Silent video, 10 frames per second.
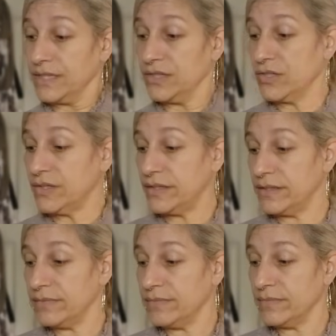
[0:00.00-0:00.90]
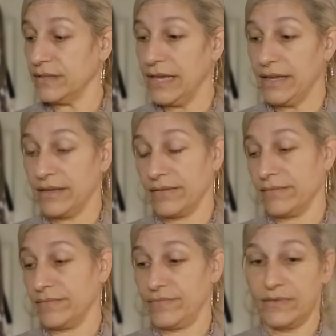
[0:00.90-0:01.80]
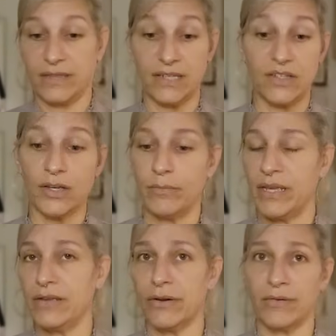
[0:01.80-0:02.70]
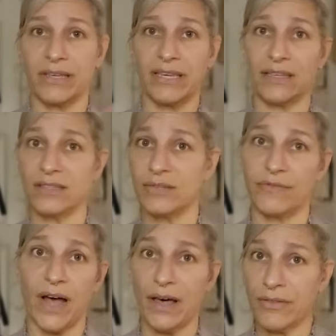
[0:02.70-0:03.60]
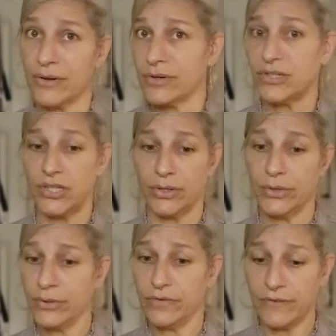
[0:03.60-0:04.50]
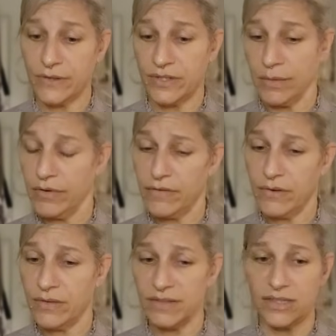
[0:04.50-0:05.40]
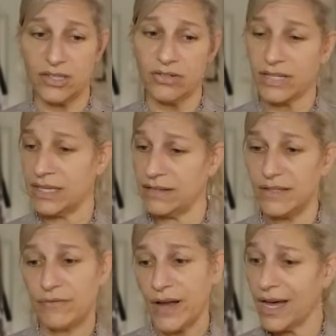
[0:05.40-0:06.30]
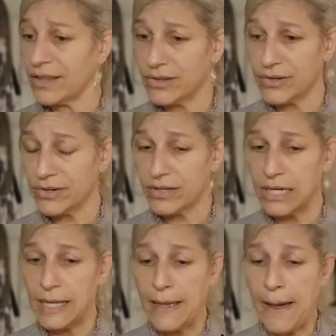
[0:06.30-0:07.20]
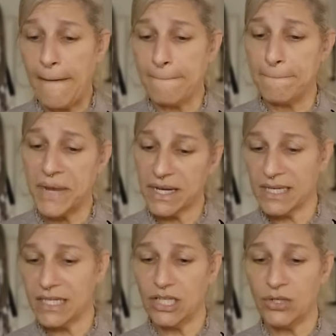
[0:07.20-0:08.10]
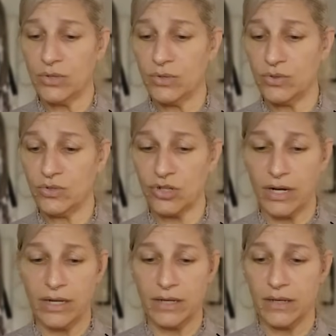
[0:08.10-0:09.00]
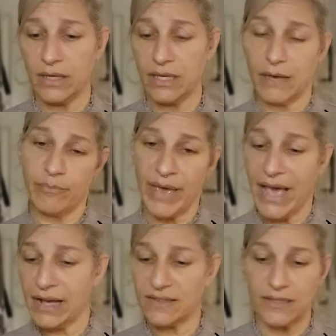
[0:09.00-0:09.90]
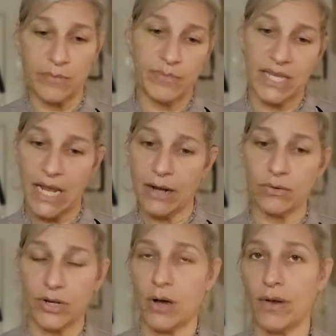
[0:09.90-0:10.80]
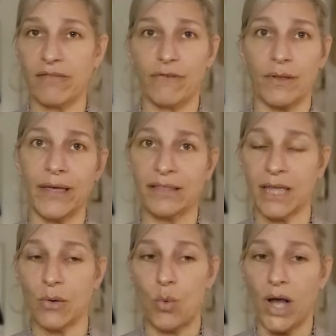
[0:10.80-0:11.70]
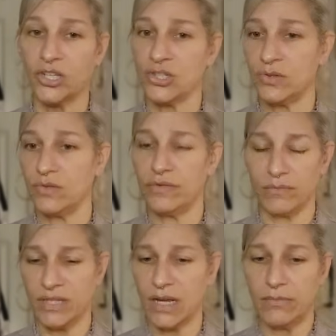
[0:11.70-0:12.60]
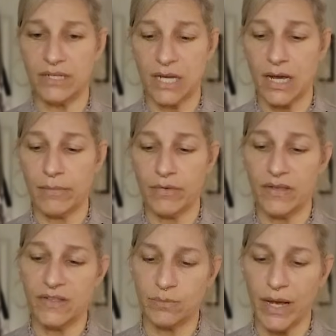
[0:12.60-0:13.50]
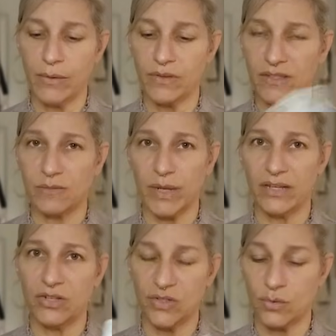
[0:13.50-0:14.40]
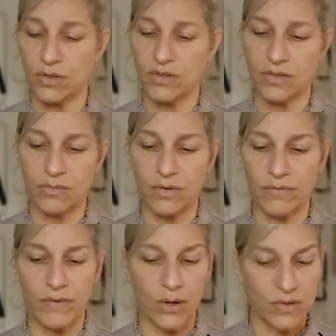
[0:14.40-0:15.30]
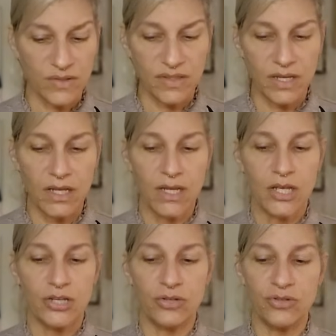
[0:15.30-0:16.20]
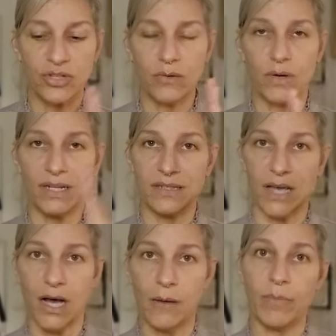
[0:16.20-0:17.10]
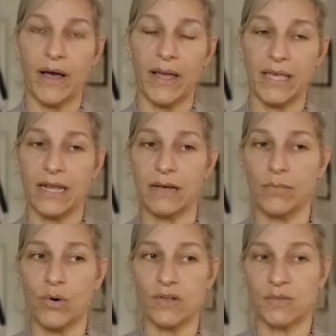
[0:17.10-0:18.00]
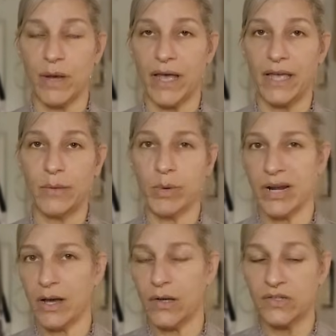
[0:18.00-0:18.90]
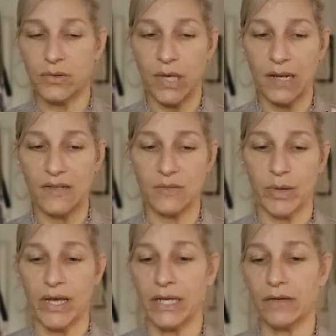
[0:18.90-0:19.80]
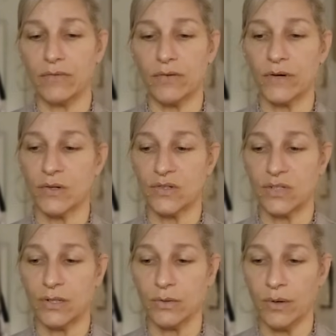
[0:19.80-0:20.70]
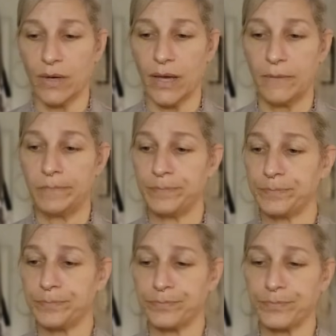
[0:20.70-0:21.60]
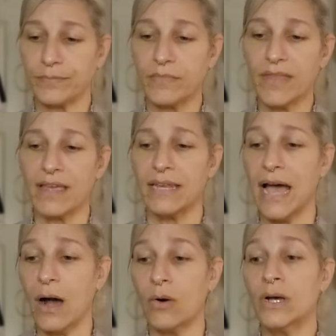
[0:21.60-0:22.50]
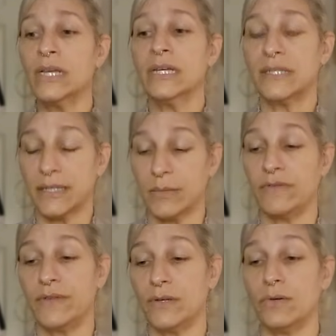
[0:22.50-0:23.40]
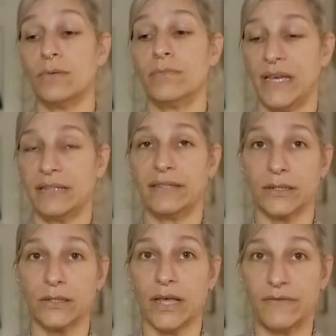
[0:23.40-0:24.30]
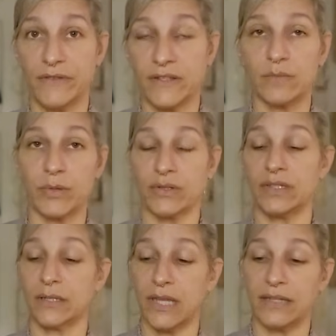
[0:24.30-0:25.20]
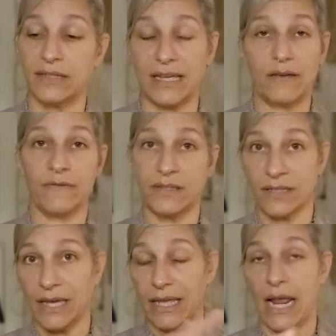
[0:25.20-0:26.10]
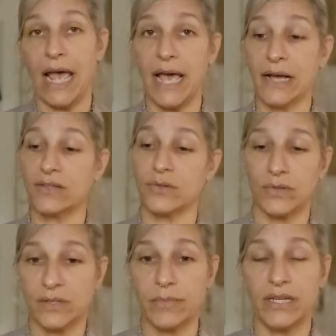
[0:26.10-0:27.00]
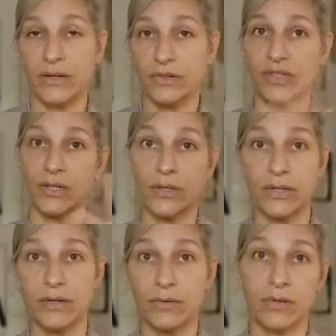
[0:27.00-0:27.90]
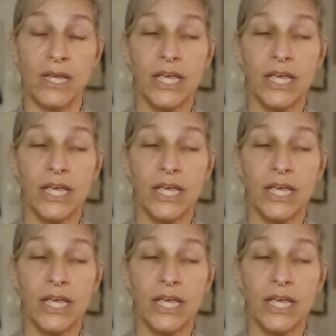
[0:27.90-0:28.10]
Just like, this could be your kid's father too. For some of you, this is your kid's father bugging you, trying to get back something. I don't know. I feel like they watch you from time to time, or they spy with this Page of Swords in reverse. Usually when it's up, I get it more spying, but I also get it spying in reverse too. Okay. Now, some of you may still love this person. Let's say if it's like an ex or somebody you're still in,